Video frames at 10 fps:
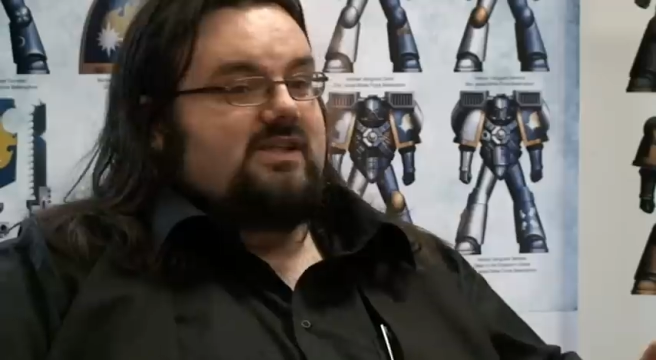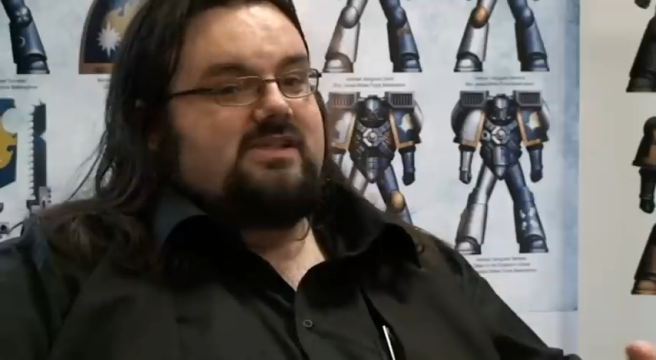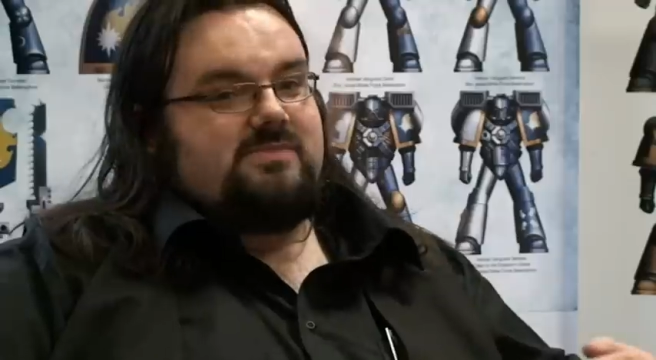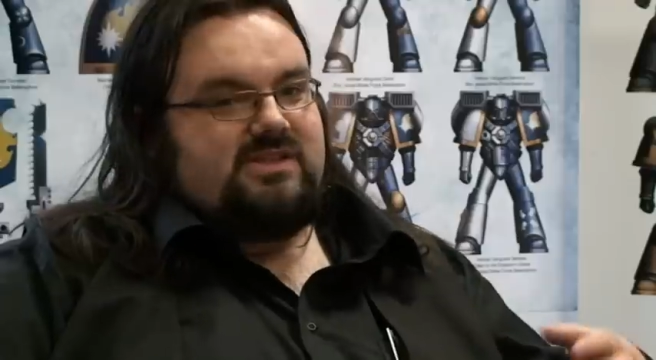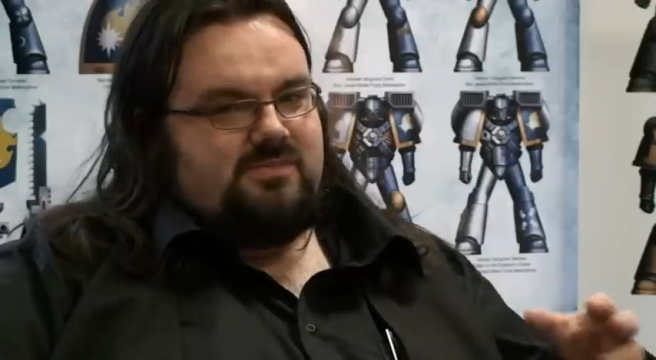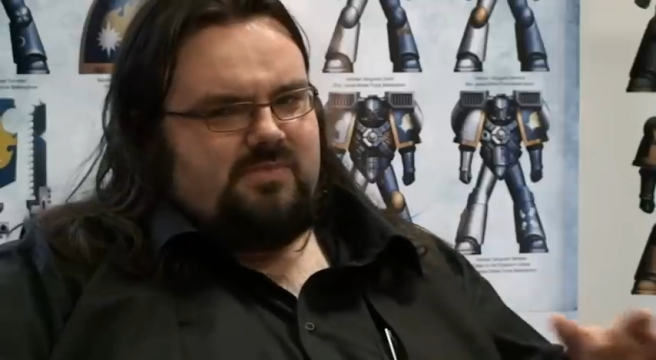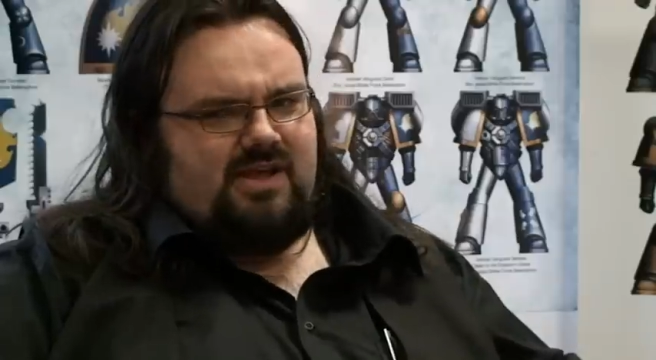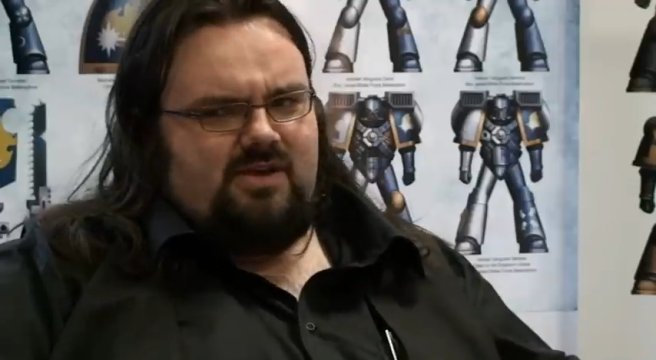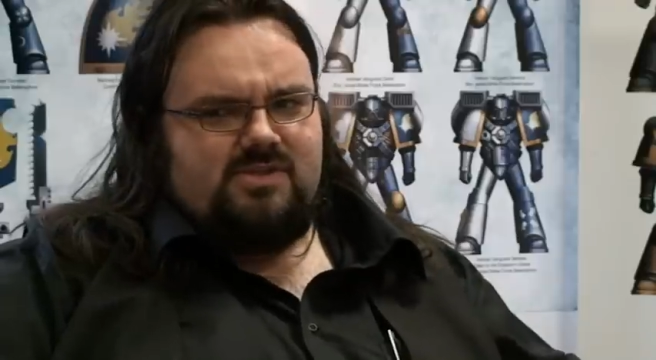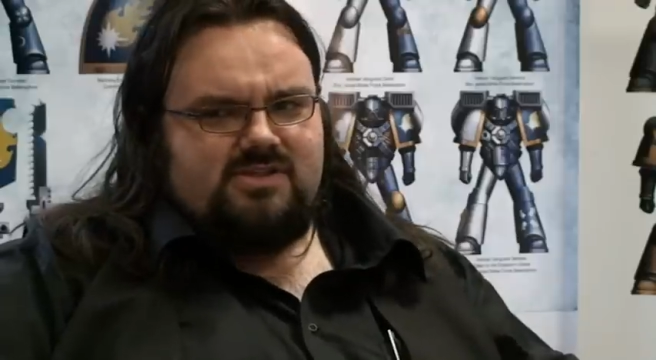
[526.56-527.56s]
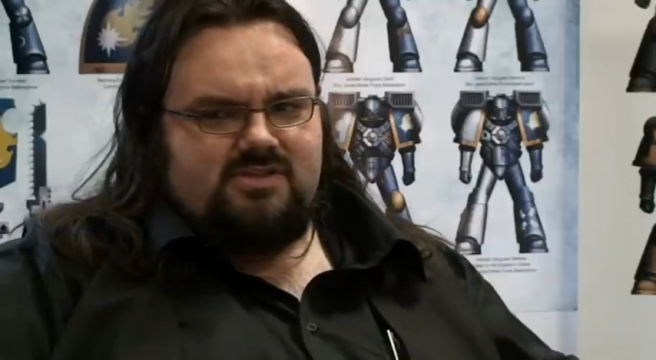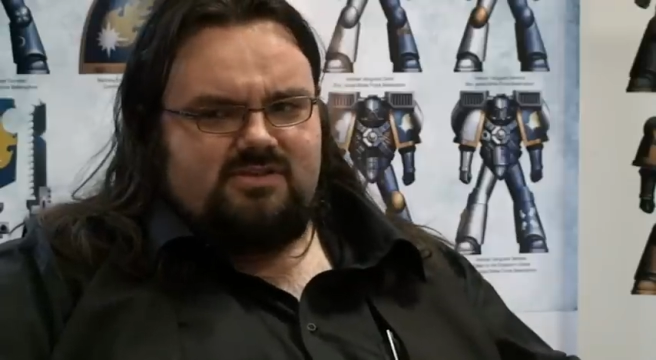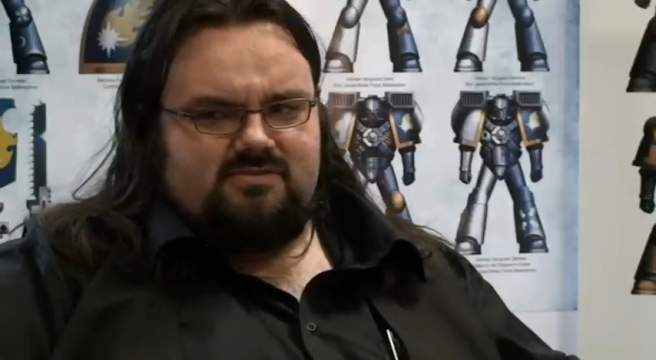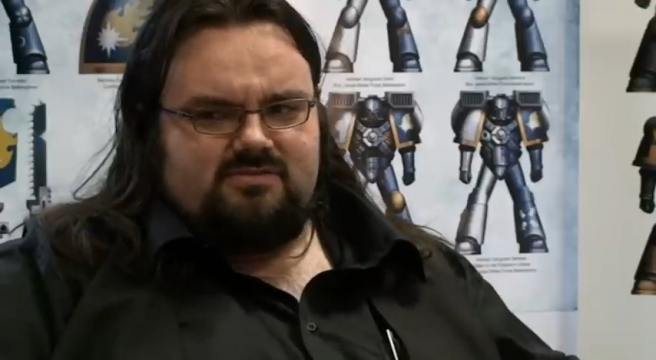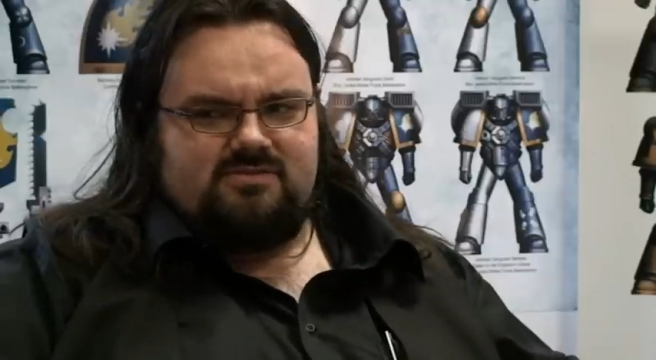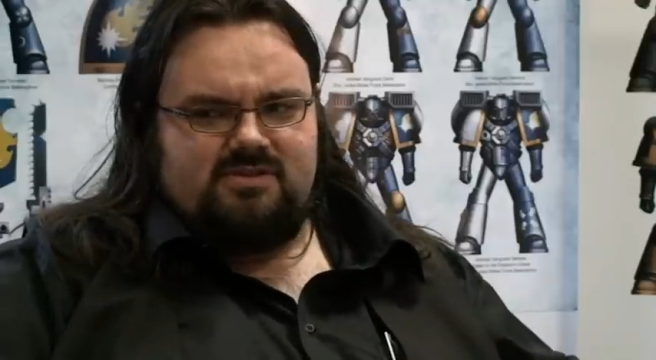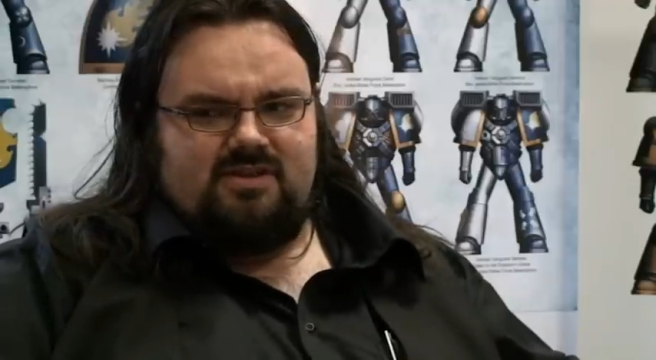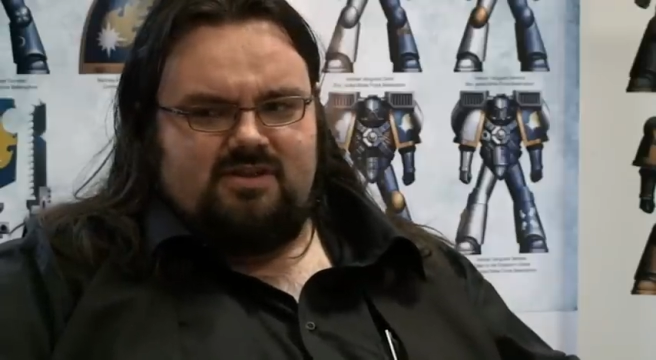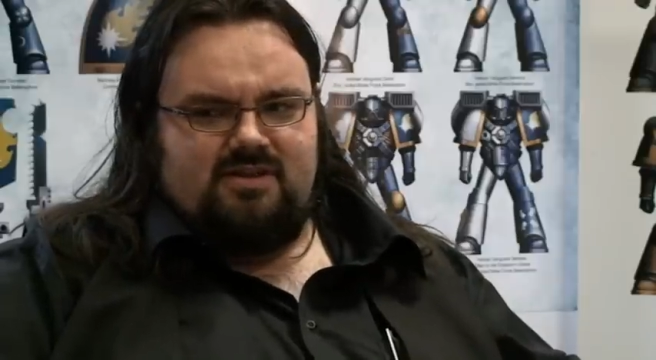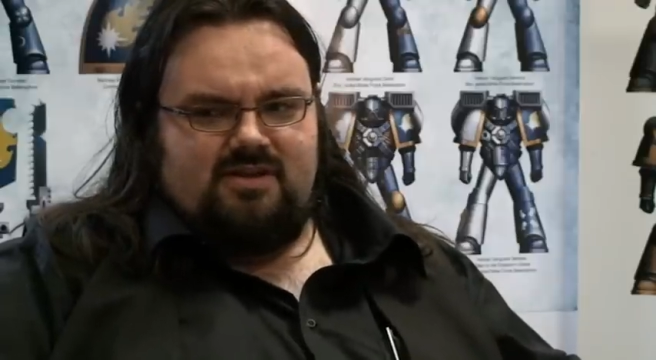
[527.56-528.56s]
allows me to play with certain
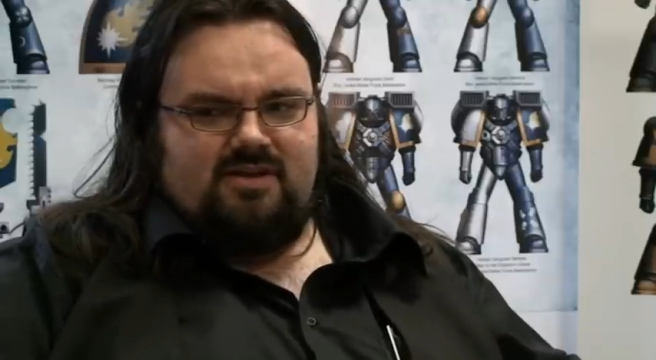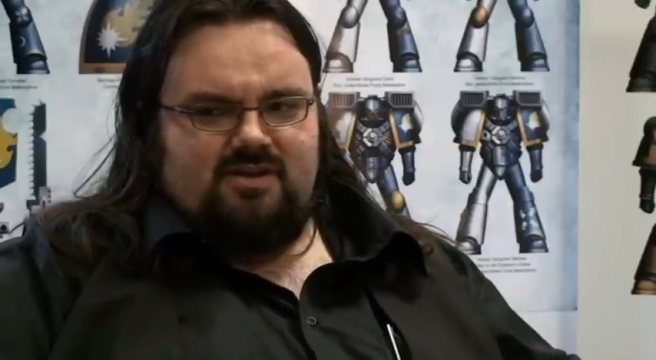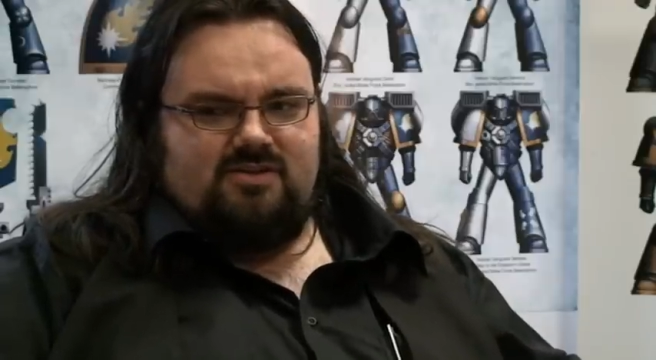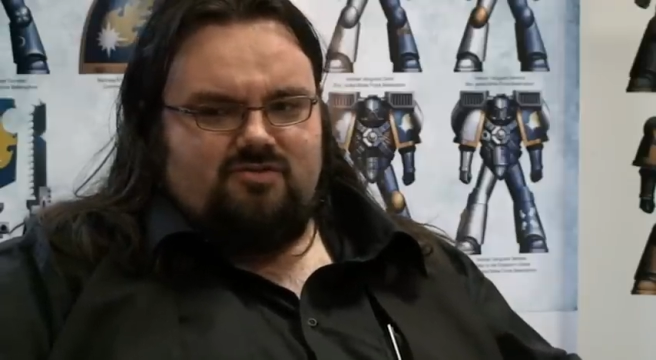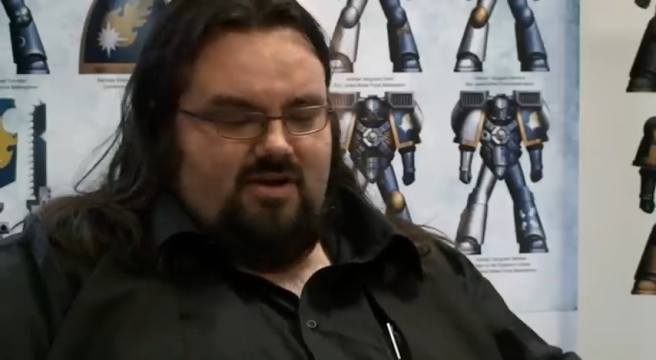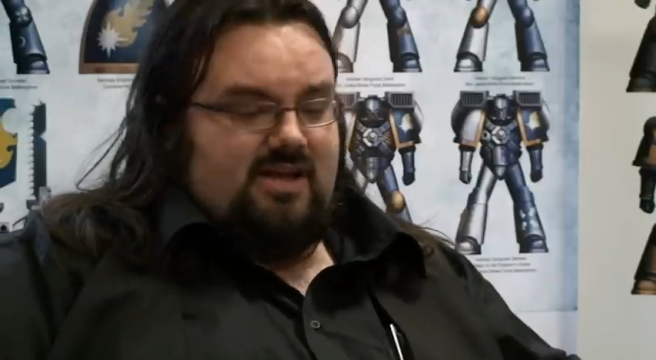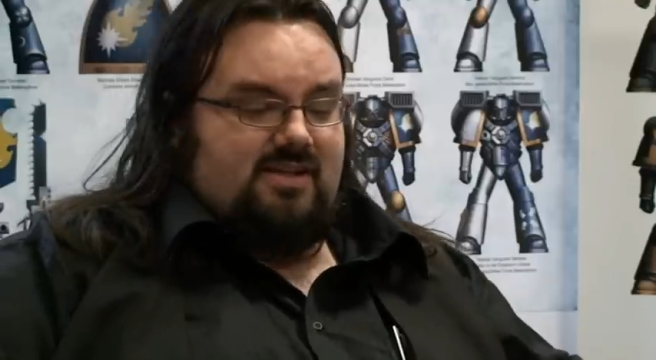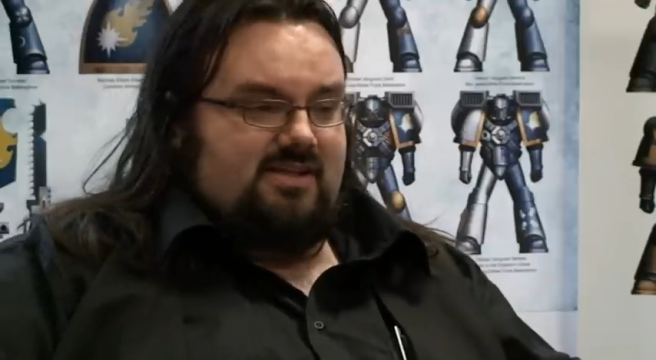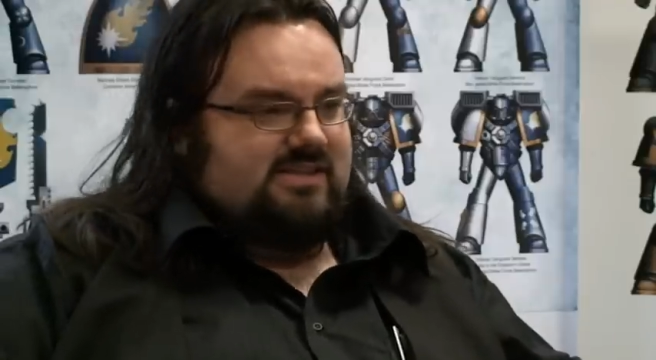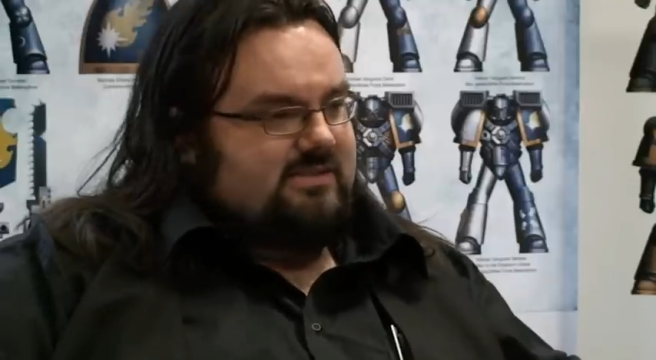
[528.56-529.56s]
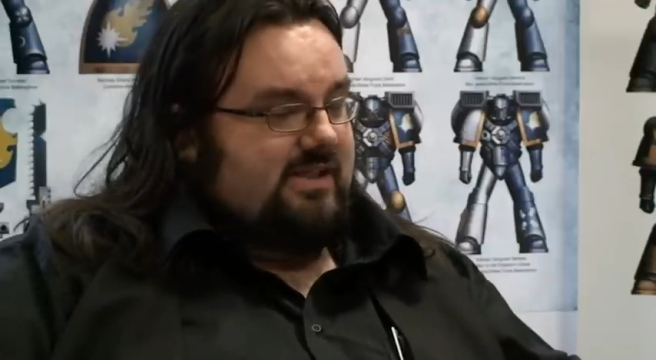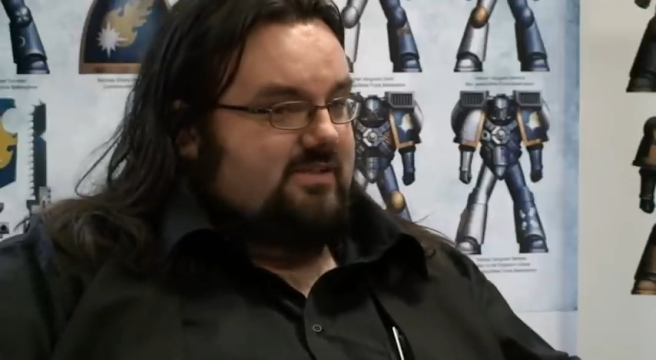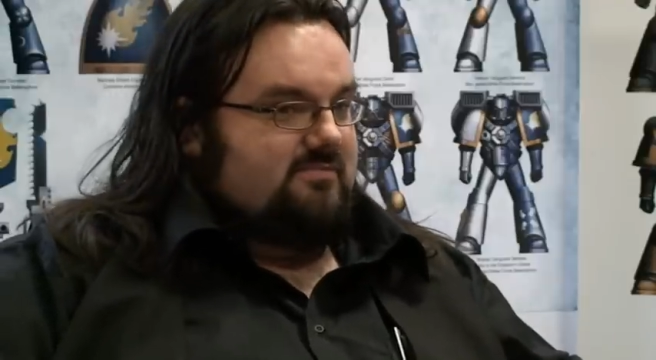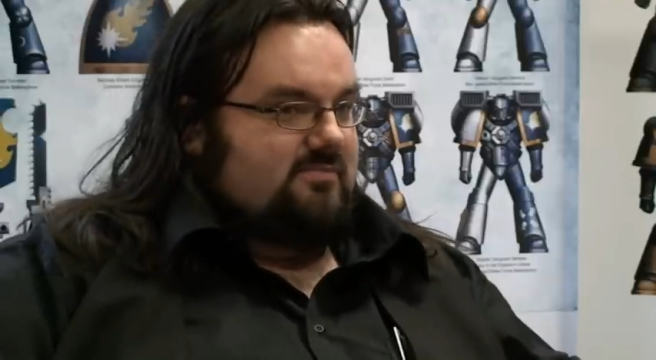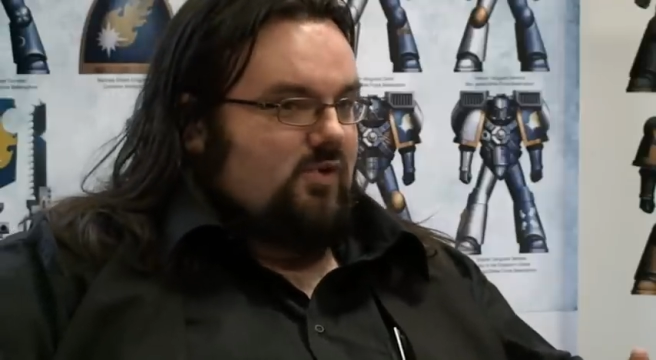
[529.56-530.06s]
great things about